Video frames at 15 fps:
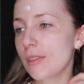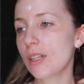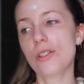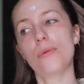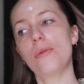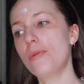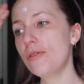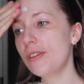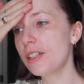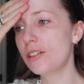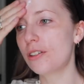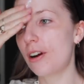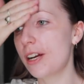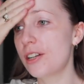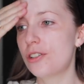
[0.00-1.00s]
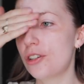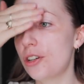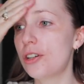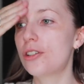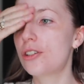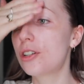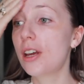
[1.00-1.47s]
So we're moving to
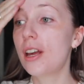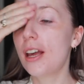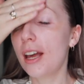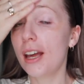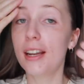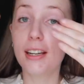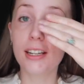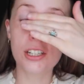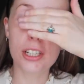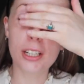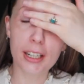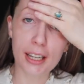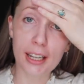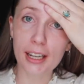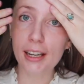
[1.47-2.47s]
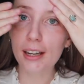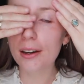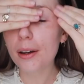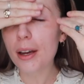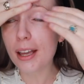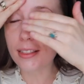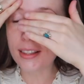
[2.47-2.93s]
Christchurch
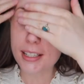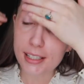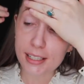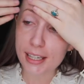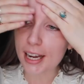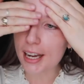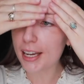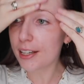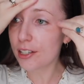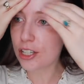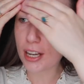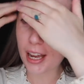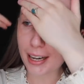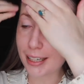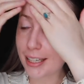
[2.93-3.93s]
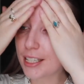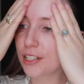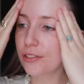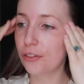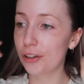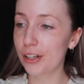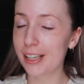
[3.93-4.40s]
initially at this stage, at least
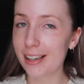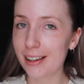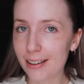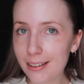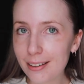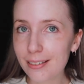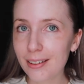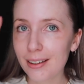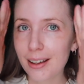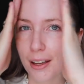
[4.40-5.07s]
for a year,